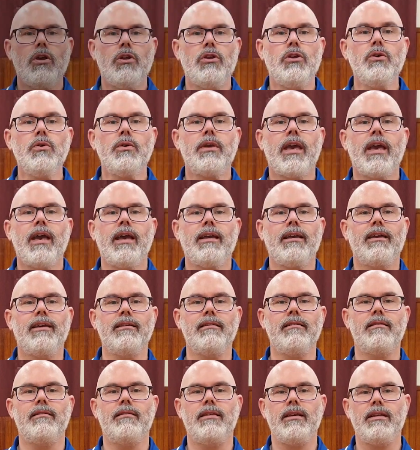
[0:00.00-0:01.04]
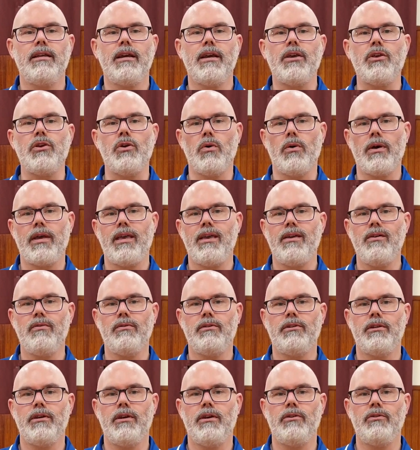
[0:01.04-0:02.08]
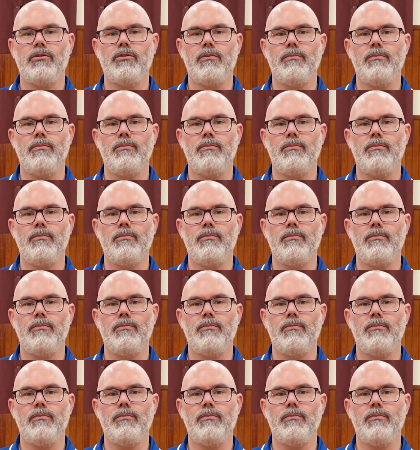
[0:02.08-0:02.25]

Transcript: You can consider your heel turn